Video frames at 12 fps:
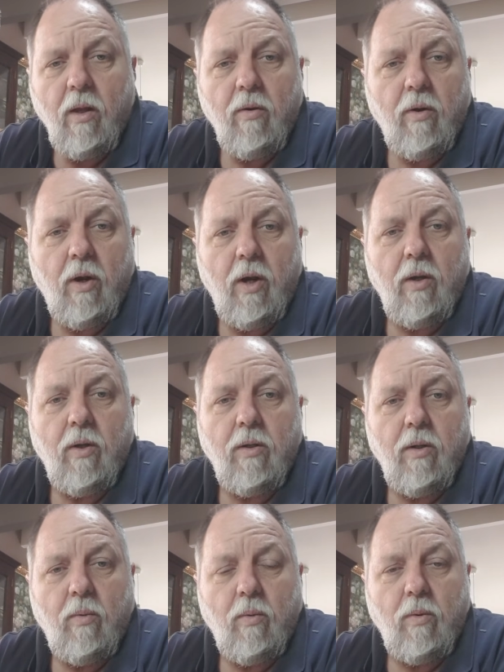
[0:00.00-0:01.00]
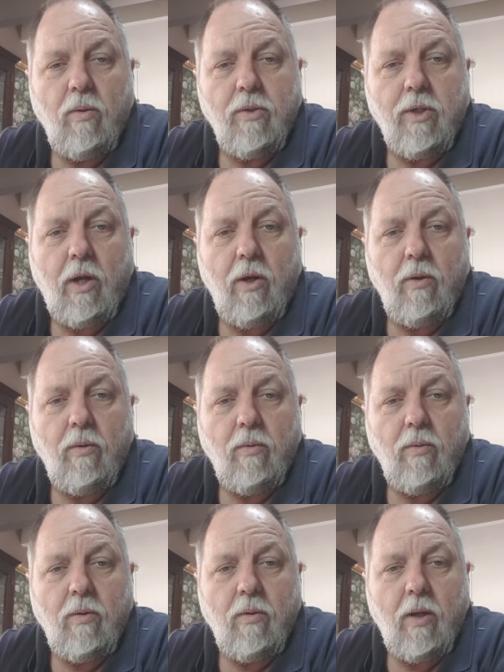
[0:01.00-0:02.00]
right, so
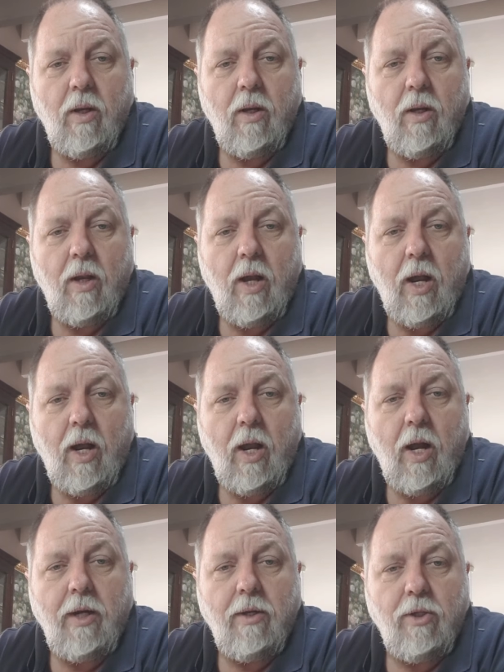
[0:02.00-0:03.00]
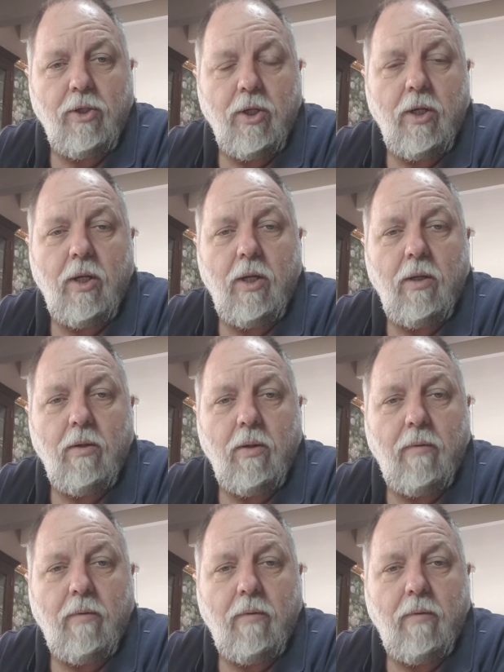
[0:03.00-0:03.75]
A to G,